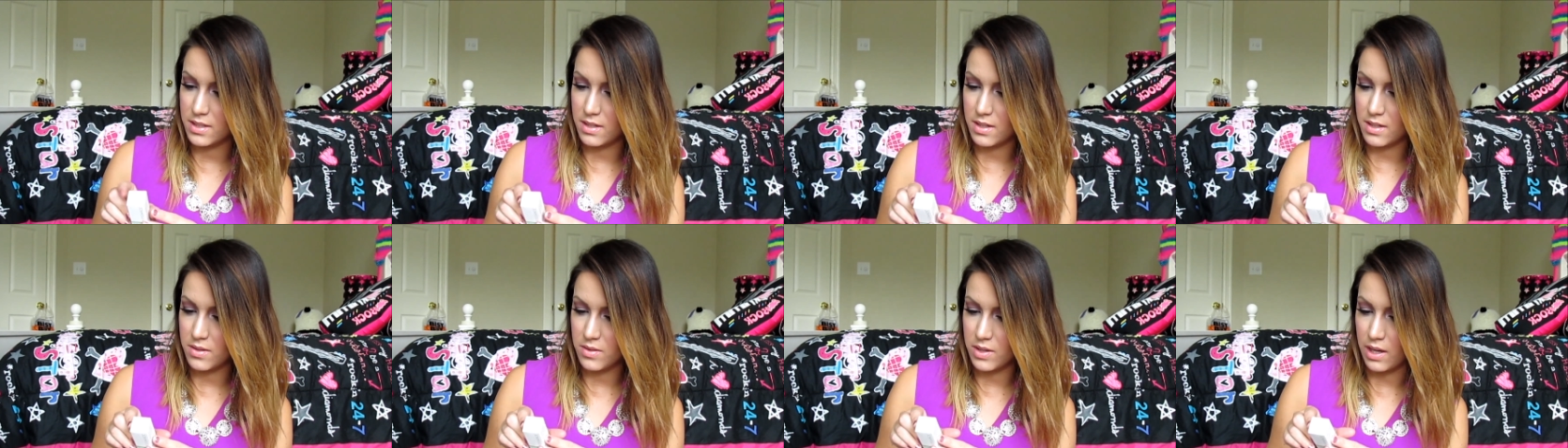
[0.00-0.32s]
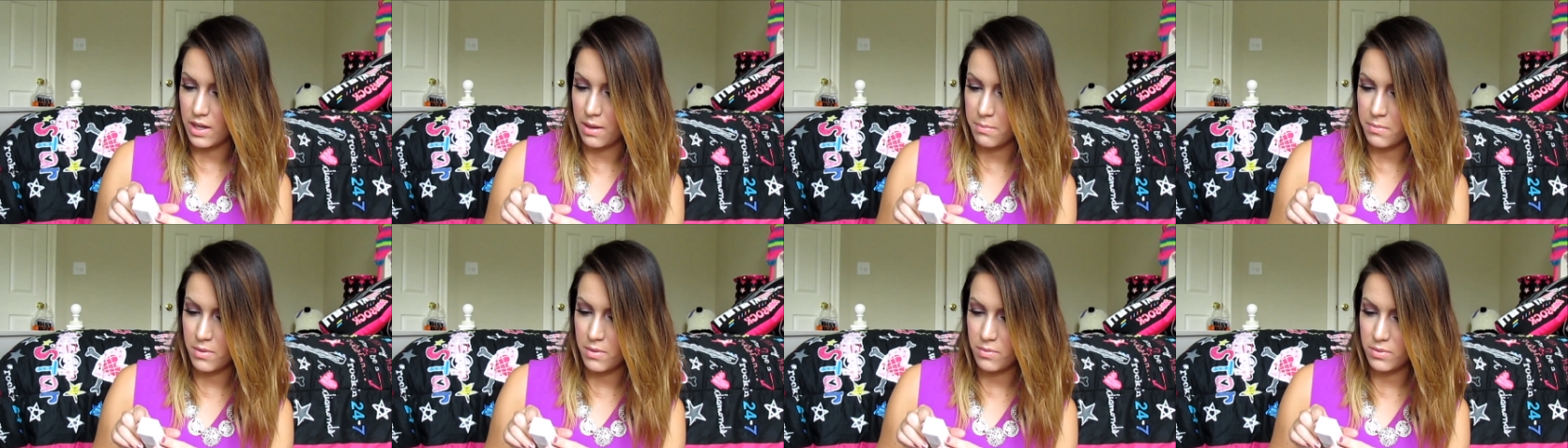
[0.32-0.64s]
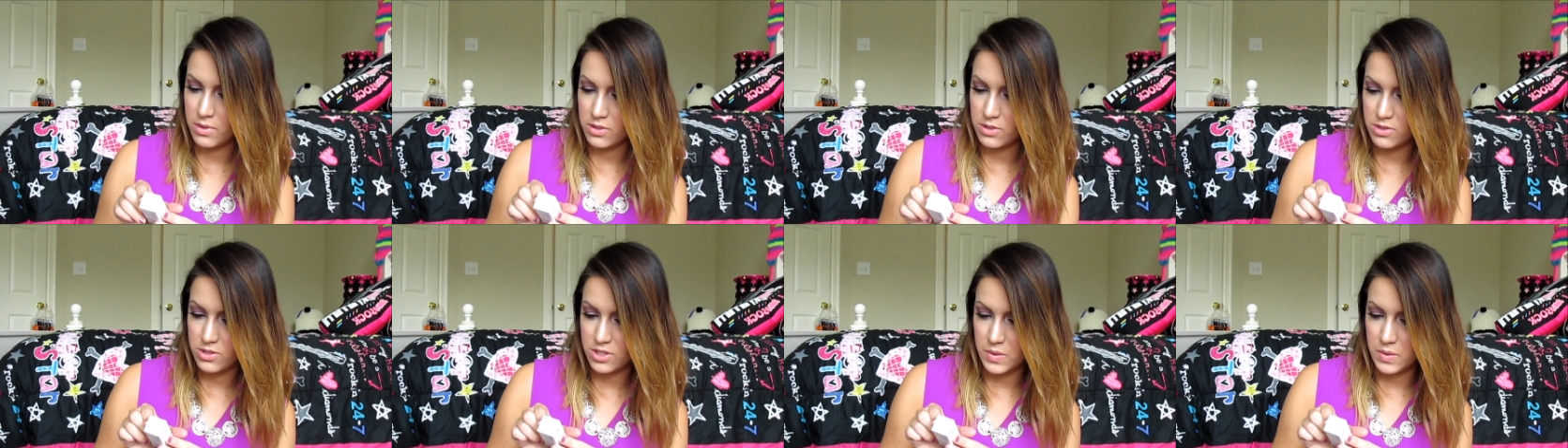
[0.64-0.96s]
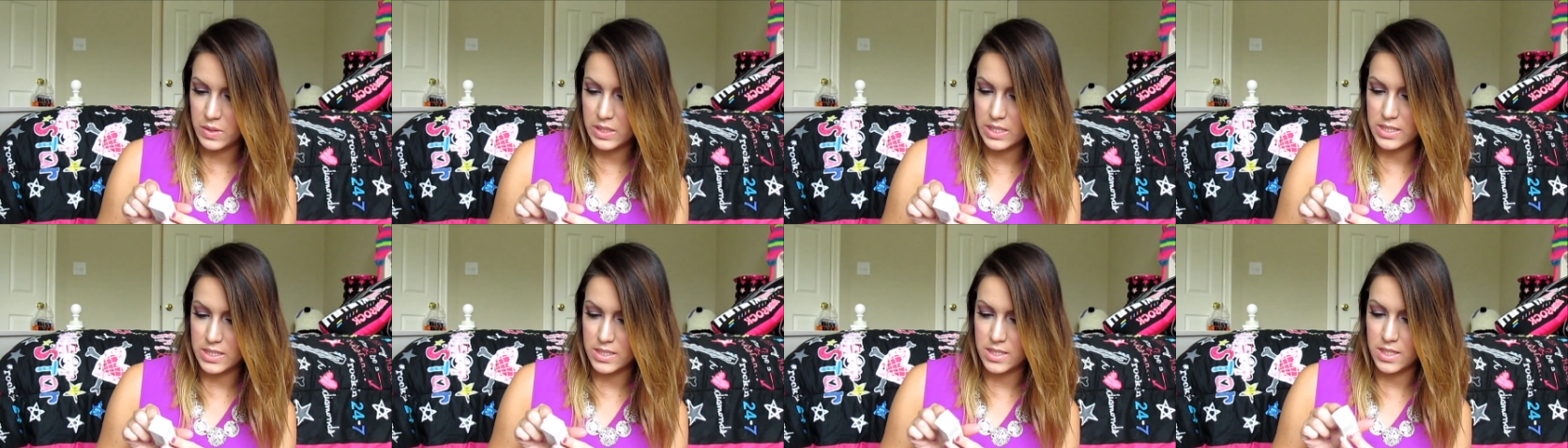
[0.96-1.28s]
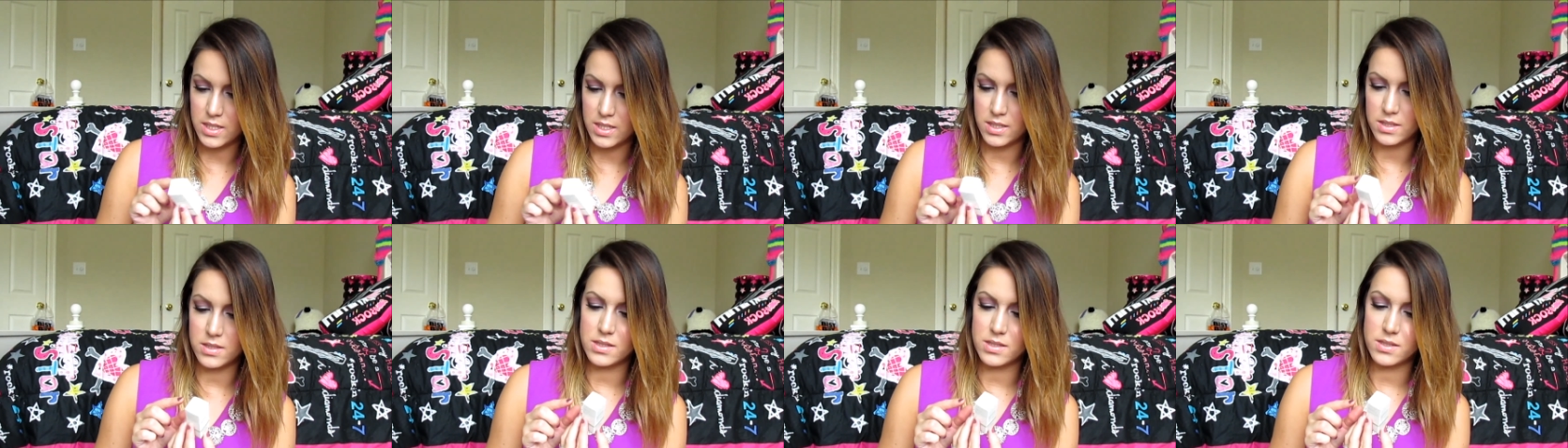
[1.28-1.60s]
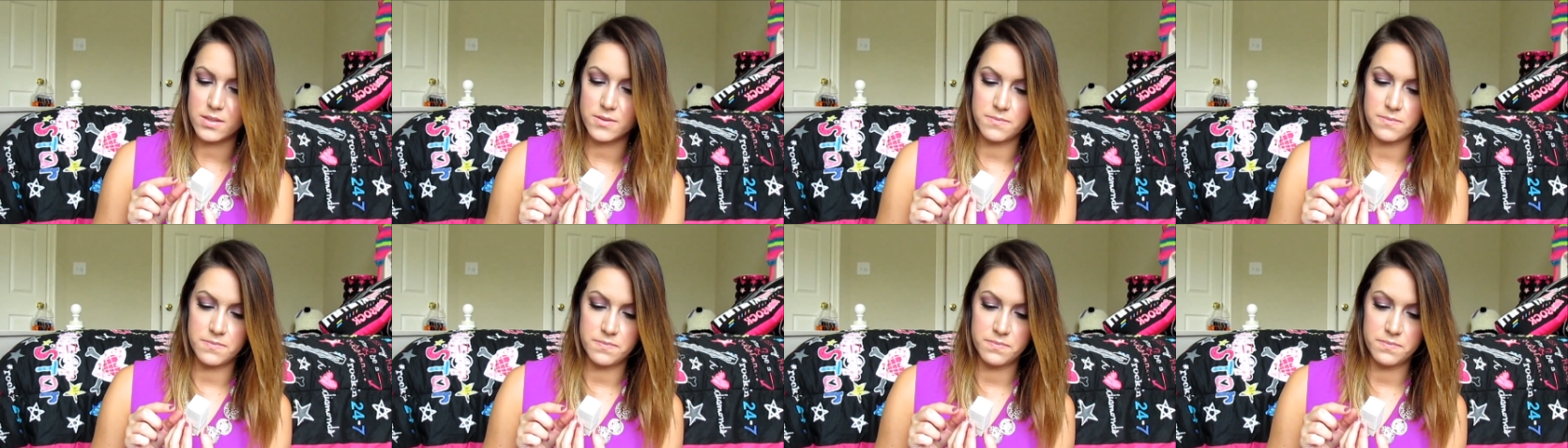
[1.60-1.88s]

Okay, I'm not really sure what this is.